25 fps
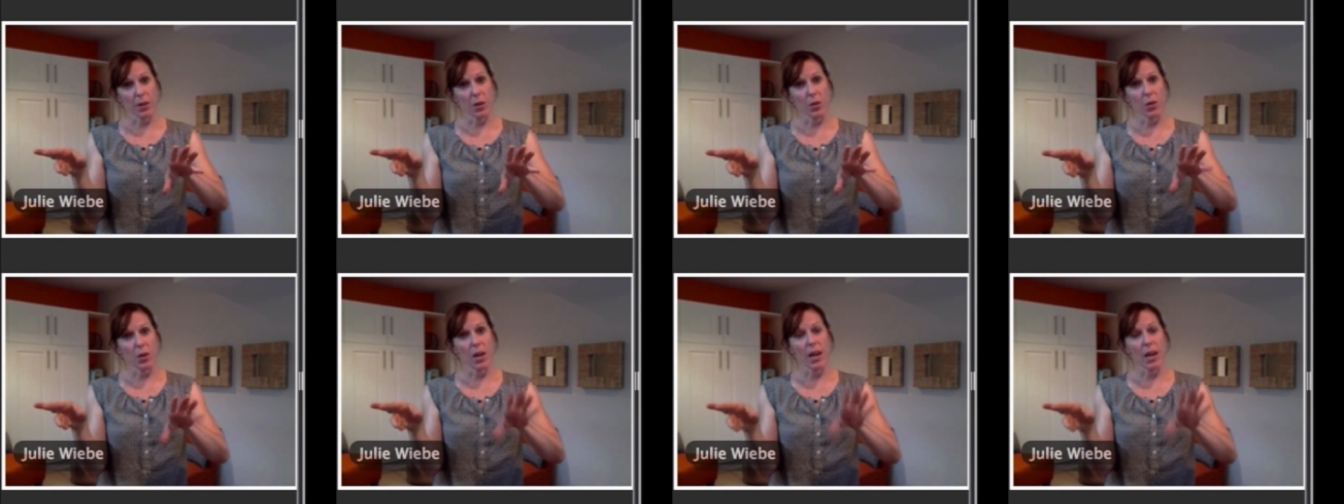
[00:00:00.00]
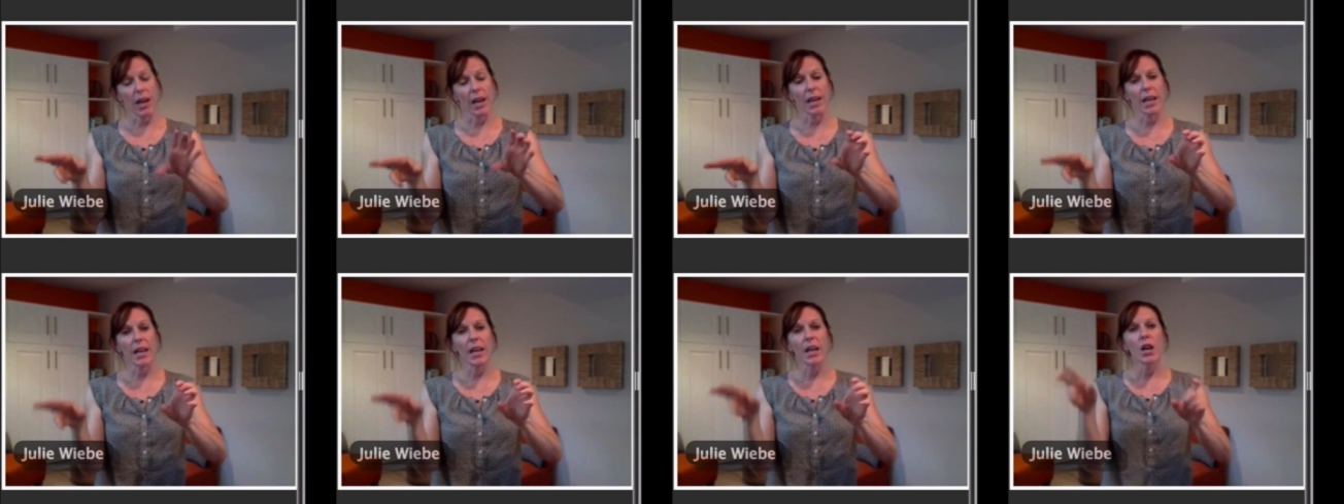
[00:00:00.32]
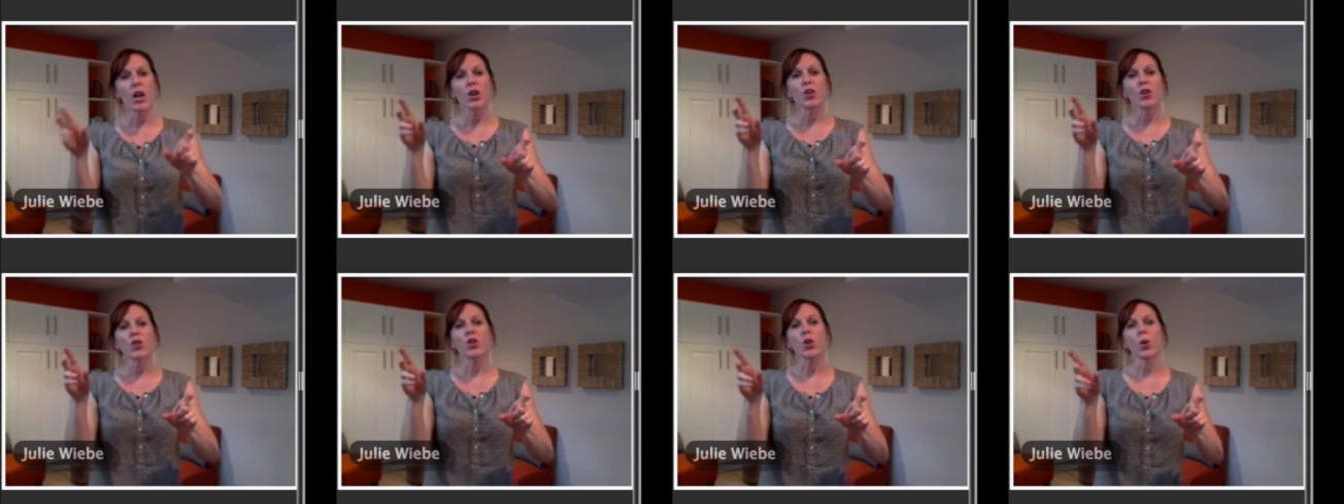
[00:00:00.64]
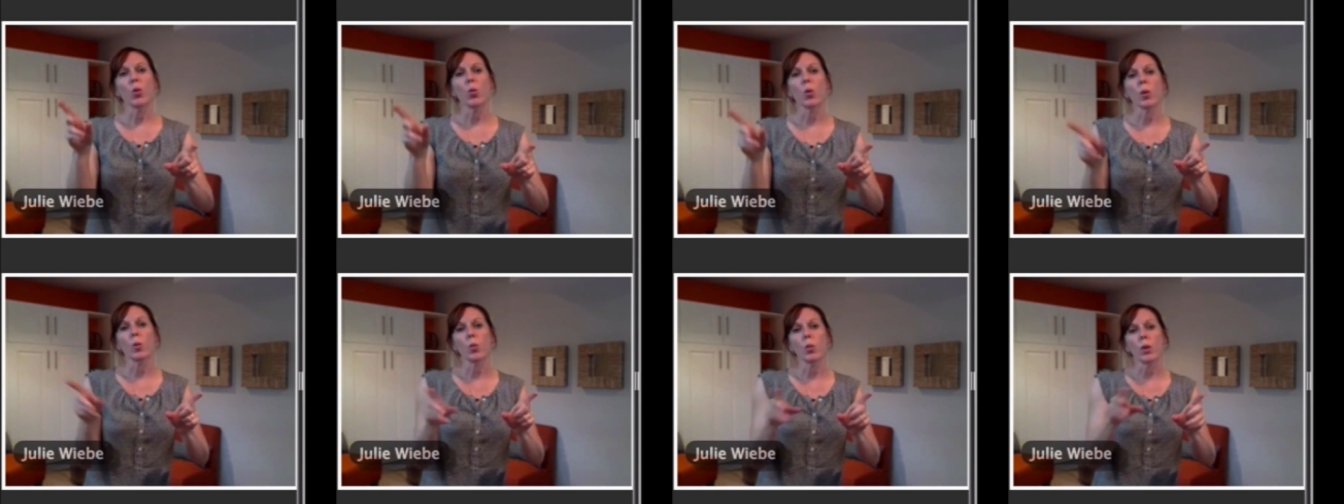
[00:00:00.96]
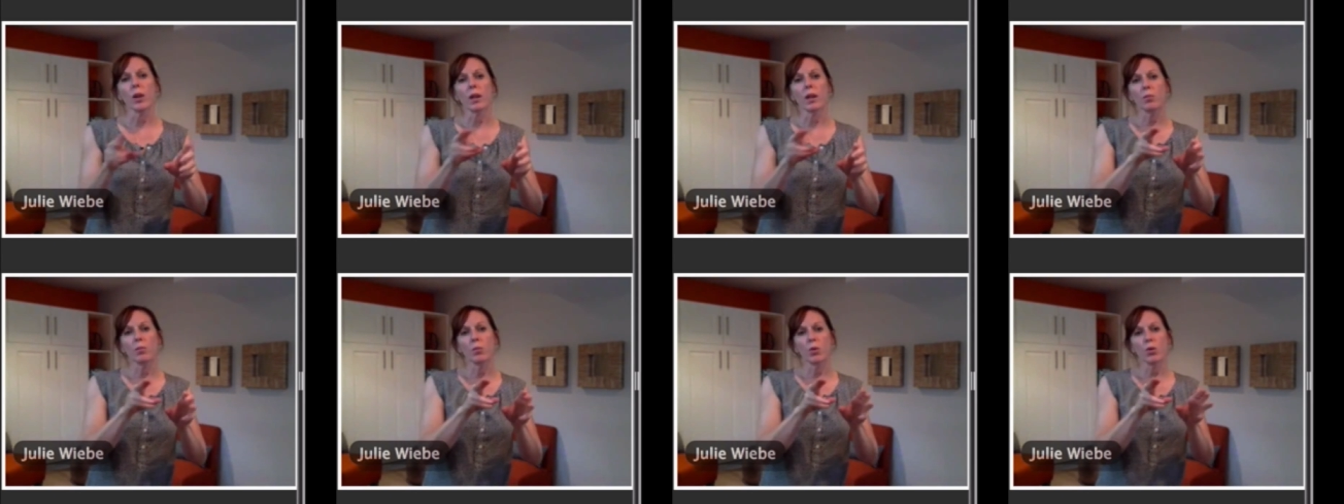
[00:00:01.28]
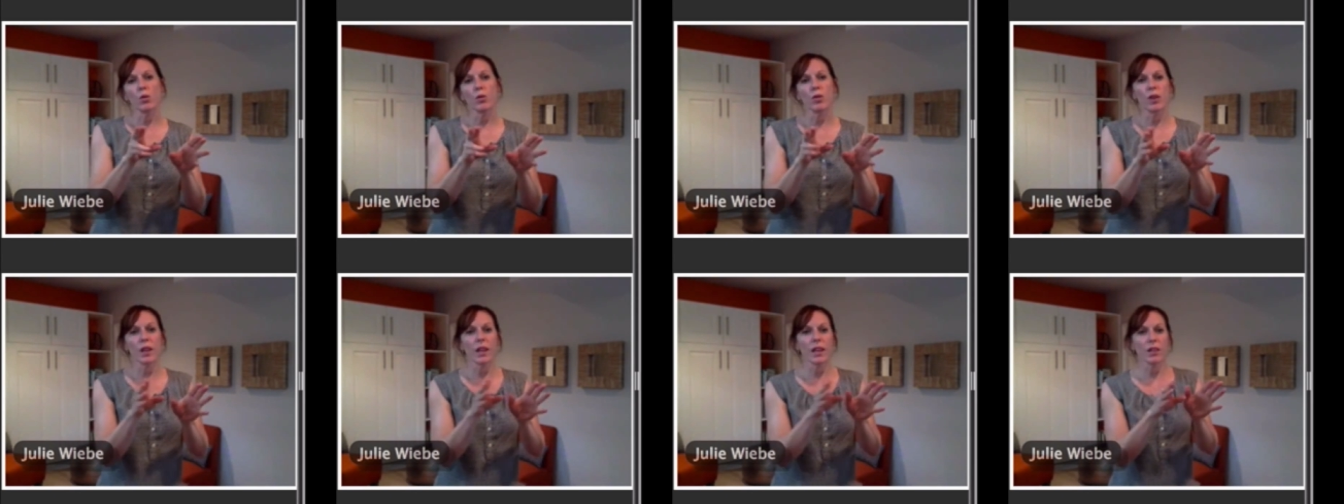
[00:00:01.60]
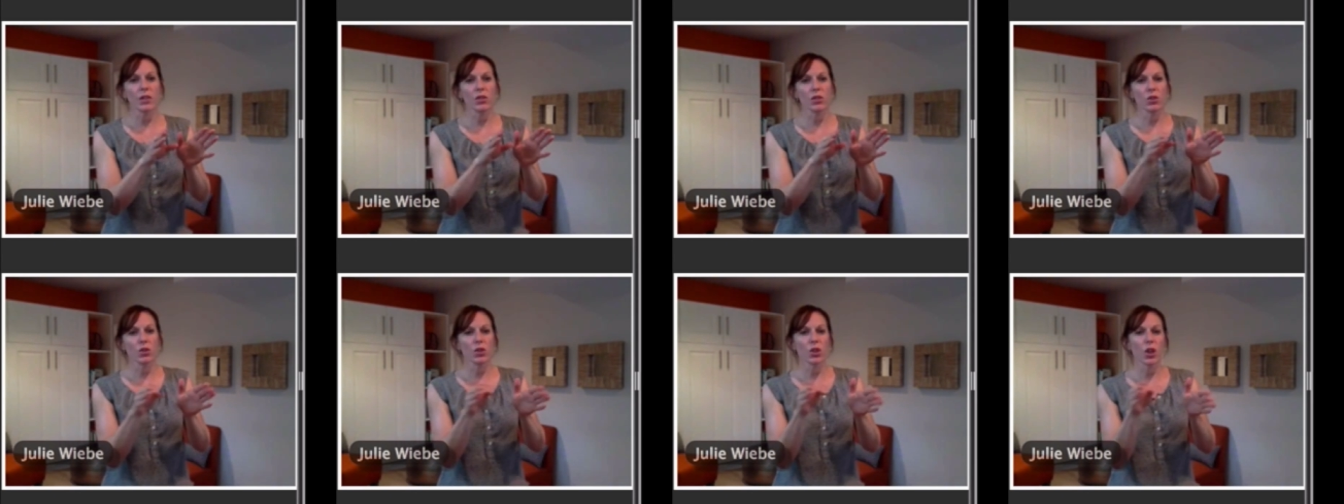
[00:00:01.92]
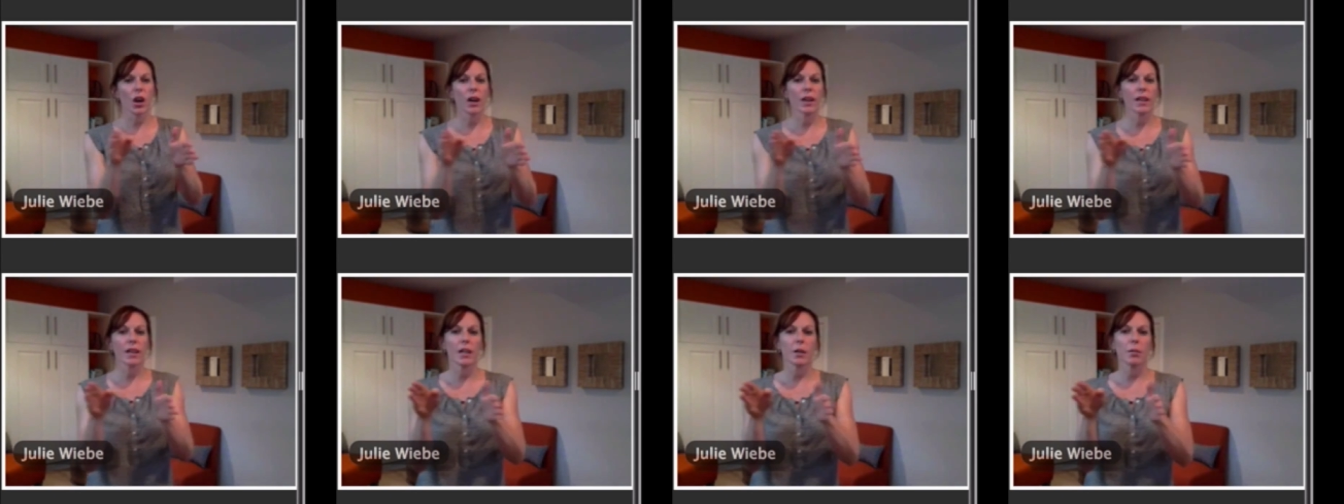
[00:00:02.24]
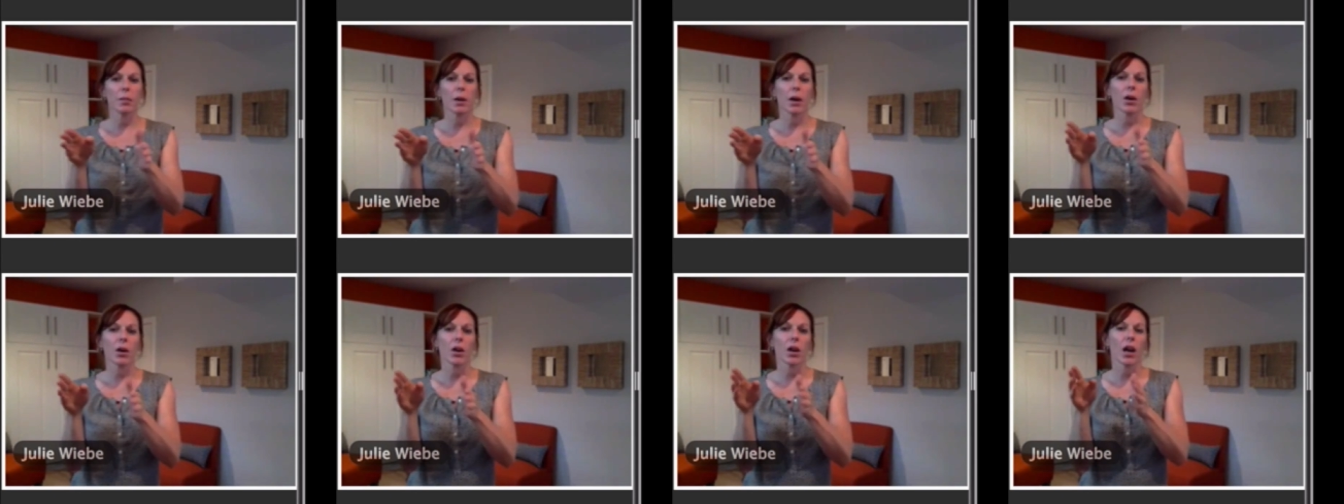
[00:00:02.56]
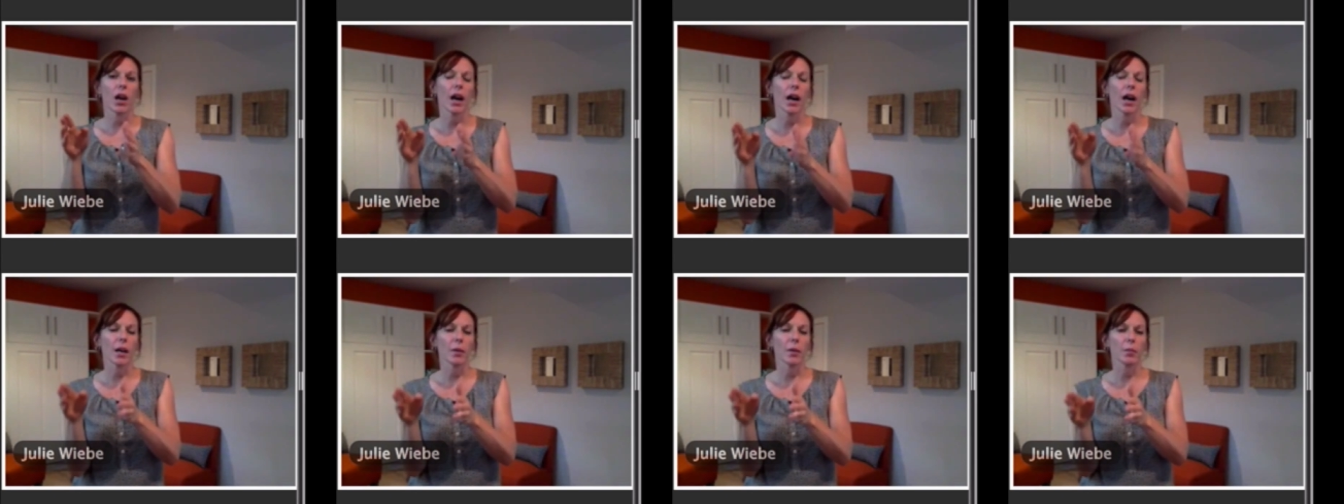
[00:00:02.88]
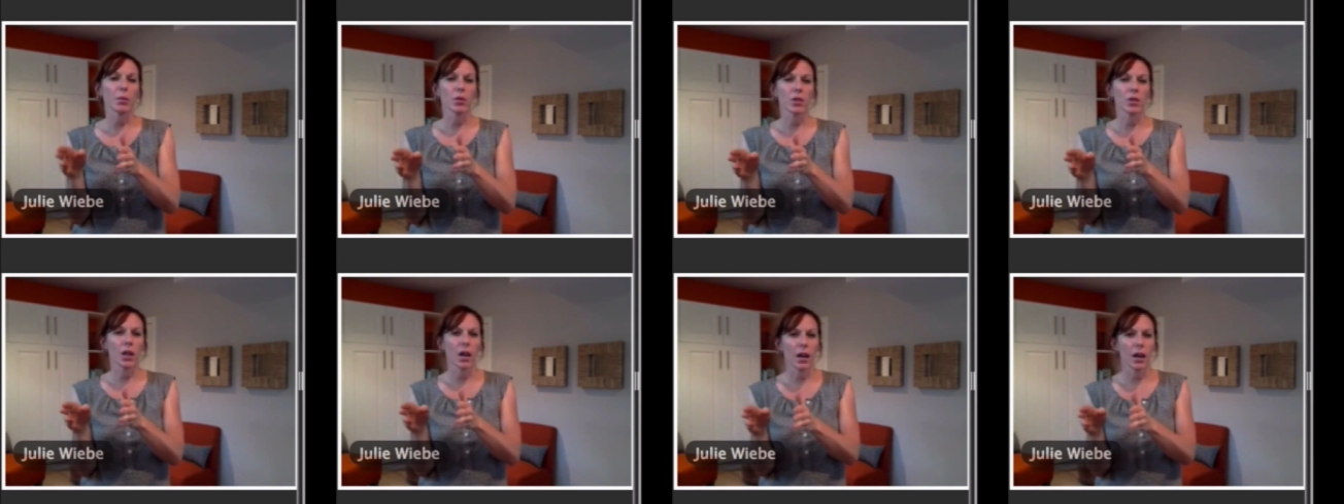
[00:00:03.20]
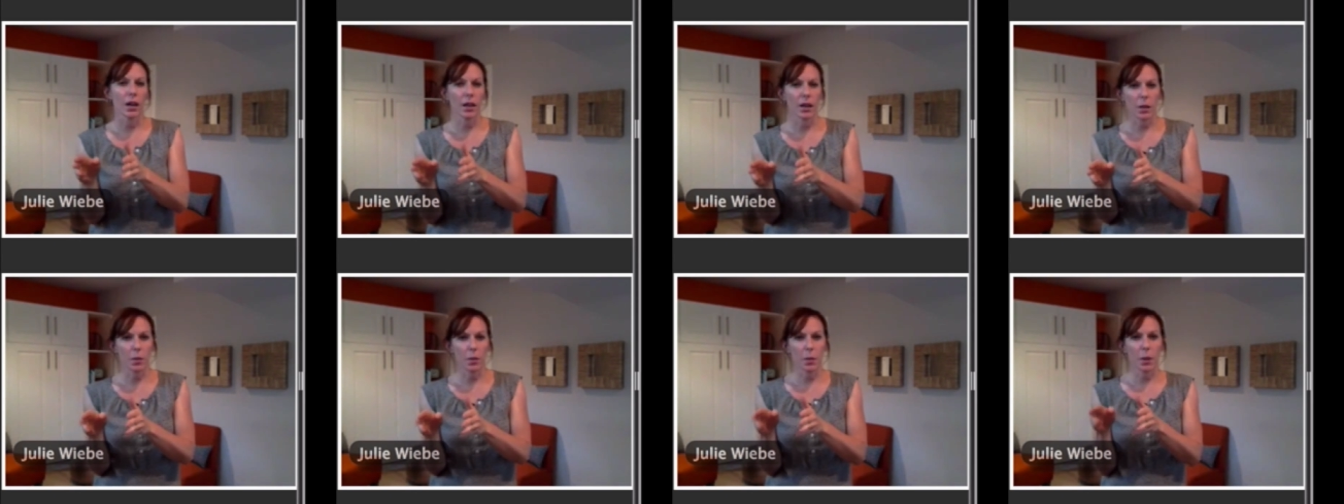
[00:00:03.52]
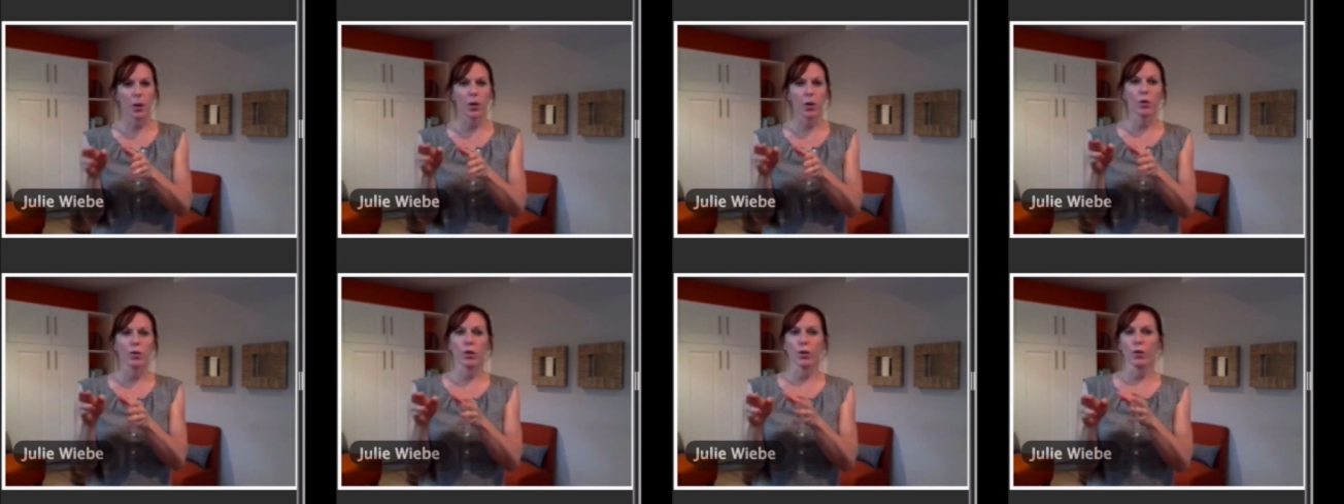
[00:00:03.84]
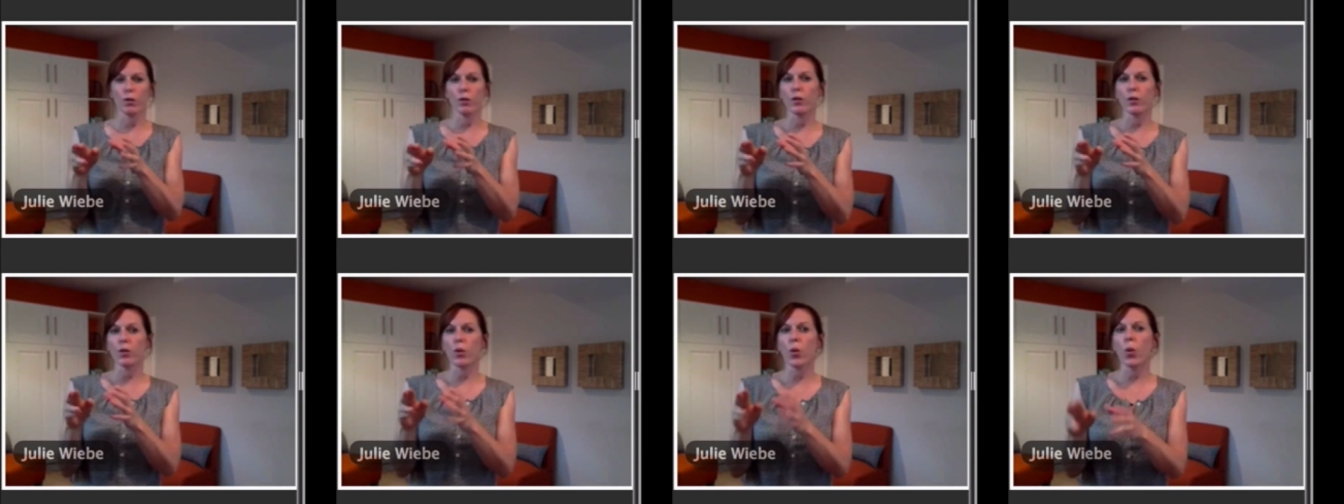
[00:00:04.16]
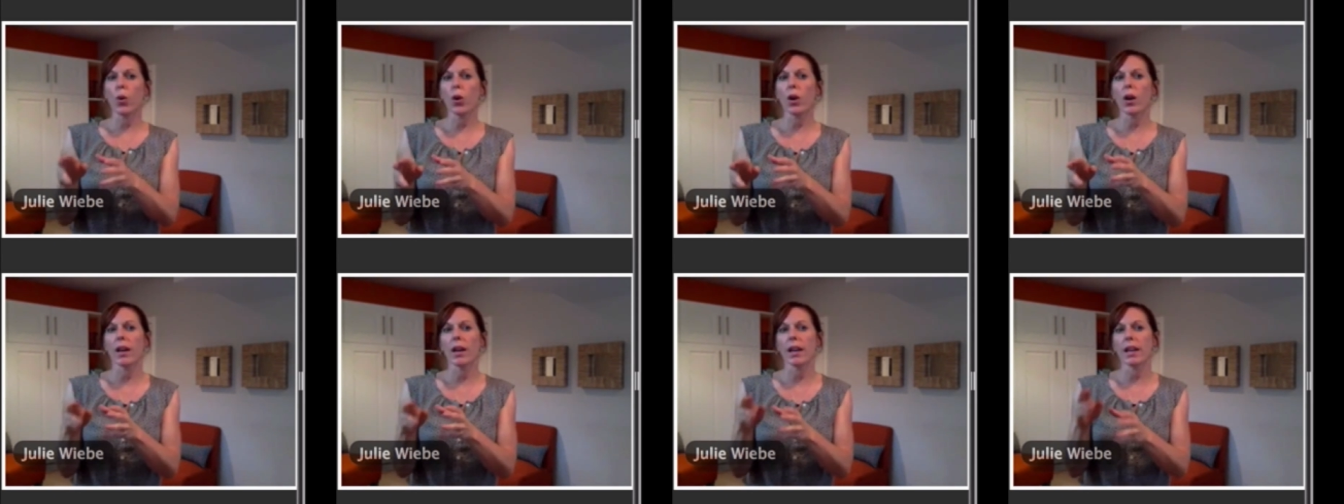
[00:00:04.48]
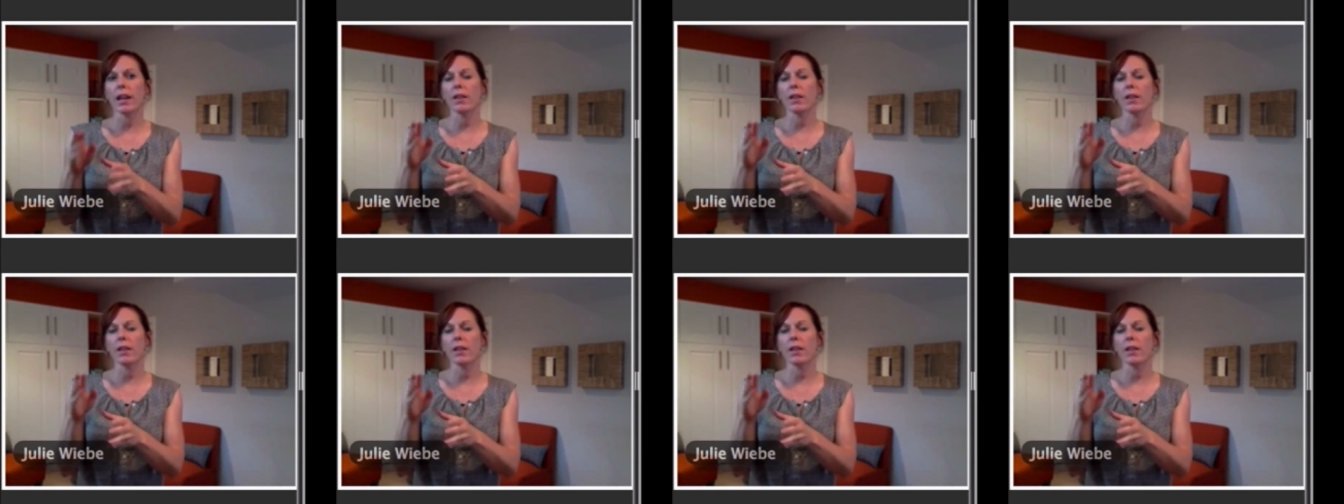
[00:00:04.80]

Okay, so when we move into talking about a hypertonic pelvic floor